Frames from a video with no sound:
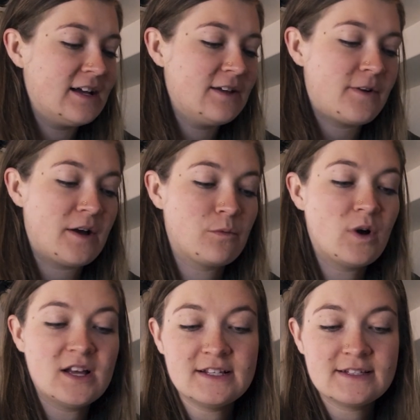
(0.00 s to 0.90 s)
if I
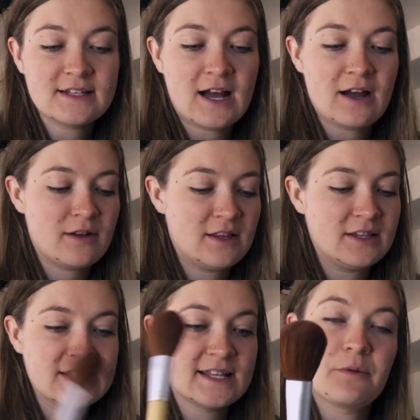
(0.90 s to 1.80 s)
was, at
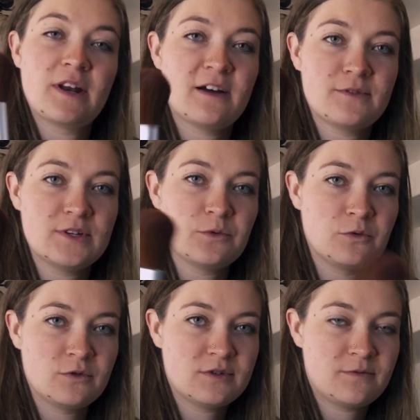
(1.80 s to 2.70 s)
least I would have the
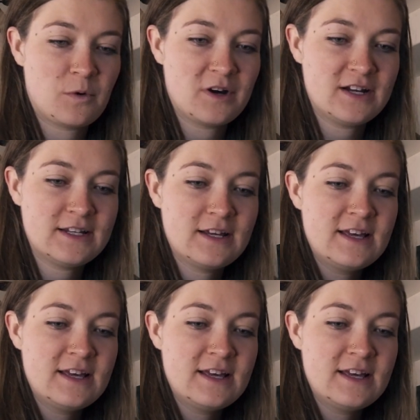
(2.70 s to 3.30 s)
tools for it.